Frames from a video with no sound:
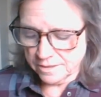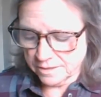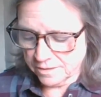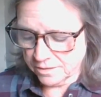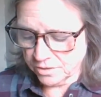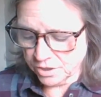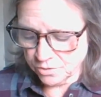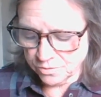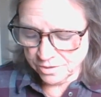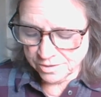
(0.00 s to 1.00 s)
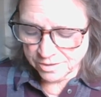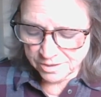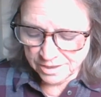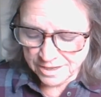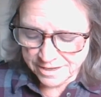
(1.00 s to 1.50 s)
So the light,
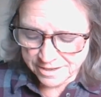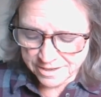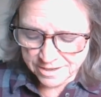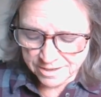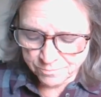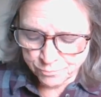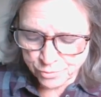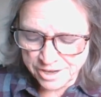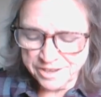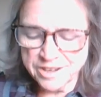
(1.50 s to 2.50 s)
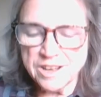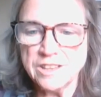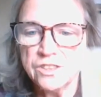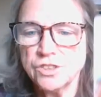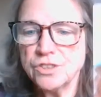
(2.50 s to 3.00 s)
bright
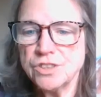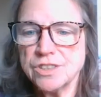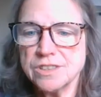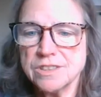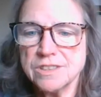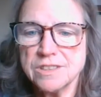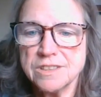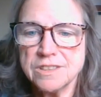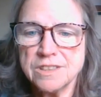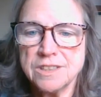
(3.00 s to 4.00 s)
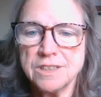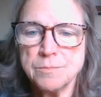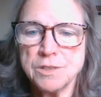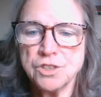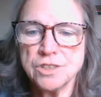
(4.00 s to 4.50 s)
colors and
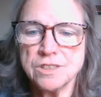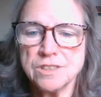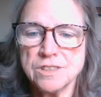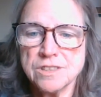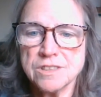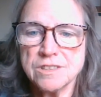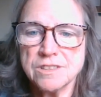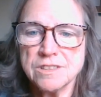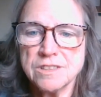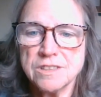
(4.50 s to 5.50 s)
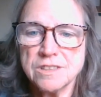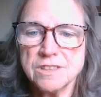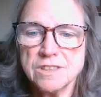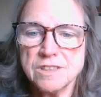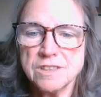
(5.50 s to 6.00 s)
images,
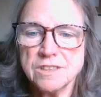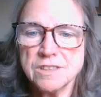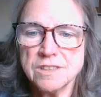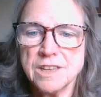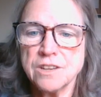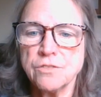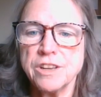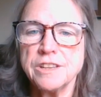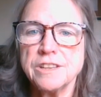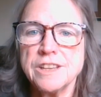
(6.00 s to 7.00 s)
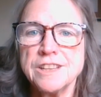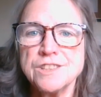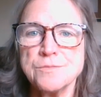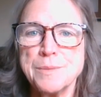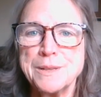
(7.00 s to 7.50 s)
isn't that a great Ace of
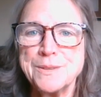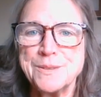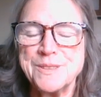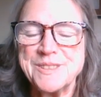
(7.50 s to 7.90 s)
Pentacles?